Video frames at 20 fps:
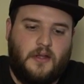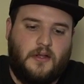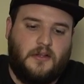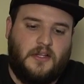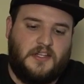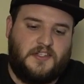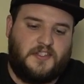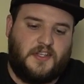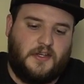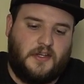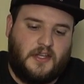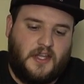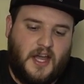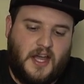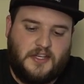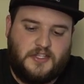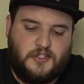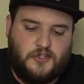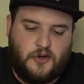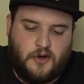listen,
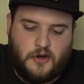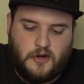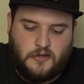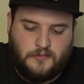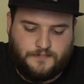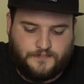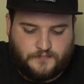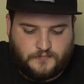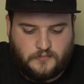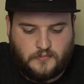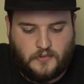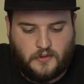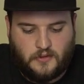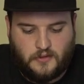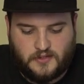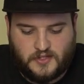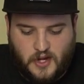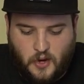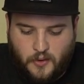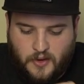custard
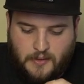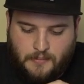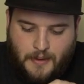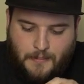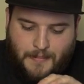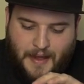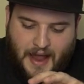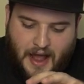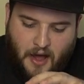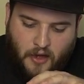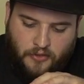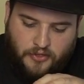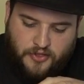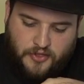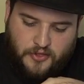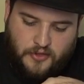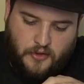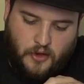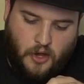is going in my mouth.